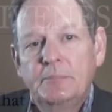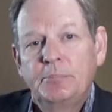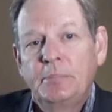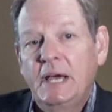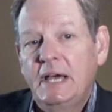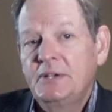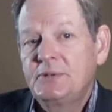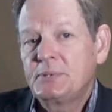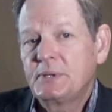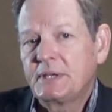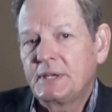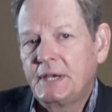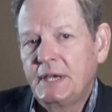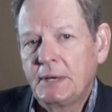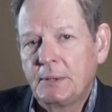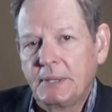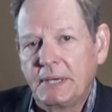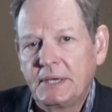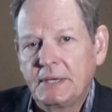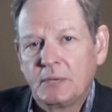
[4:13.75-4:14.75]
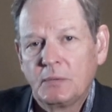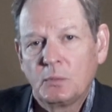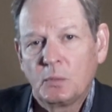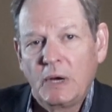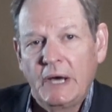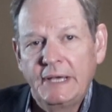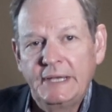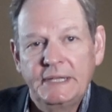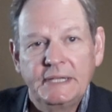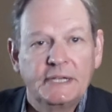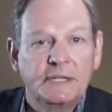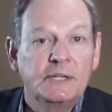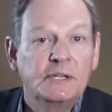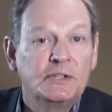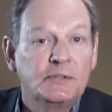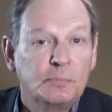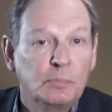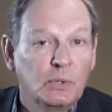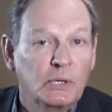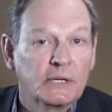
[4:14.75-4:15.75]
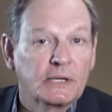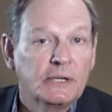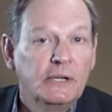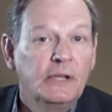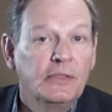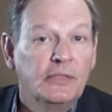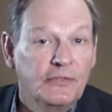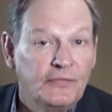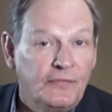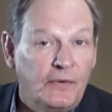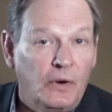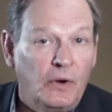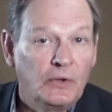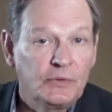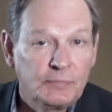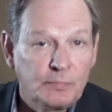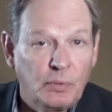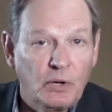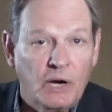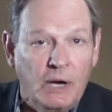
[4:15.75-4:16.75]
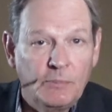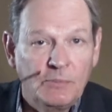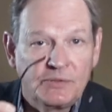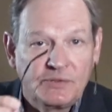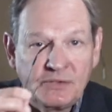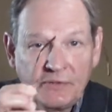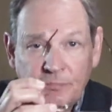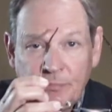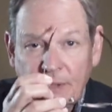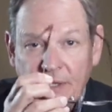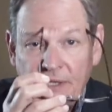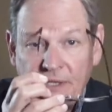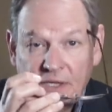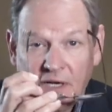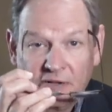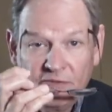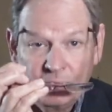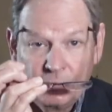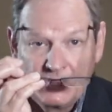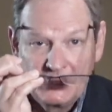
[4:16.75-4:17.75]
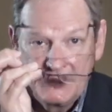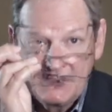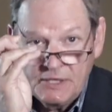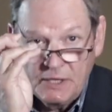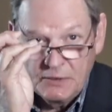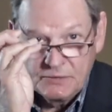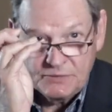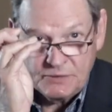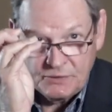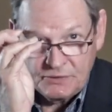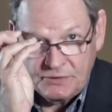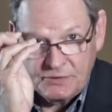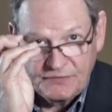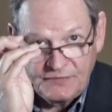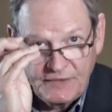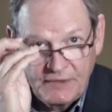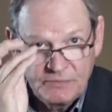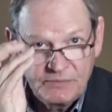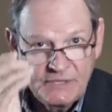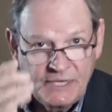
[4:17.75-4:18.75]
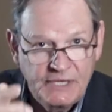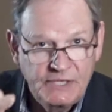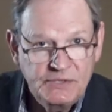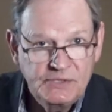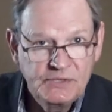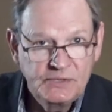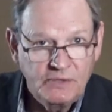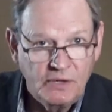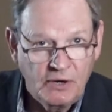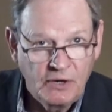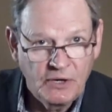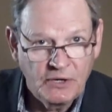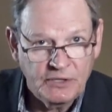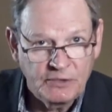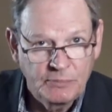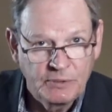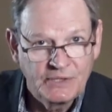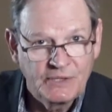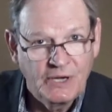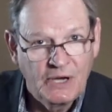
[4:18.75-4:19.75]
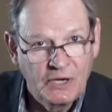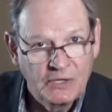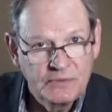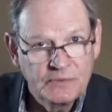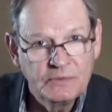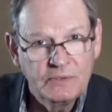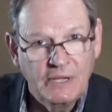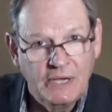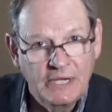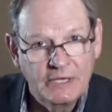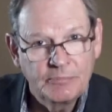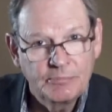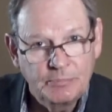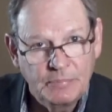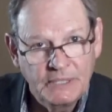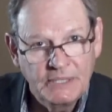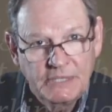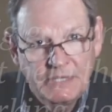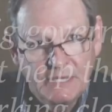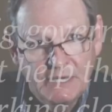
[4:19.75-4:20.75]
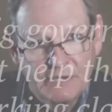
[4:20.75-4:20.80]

Patrick Gary, writing in his book The False Promise of Big Government, tells us the foundational argument underlying big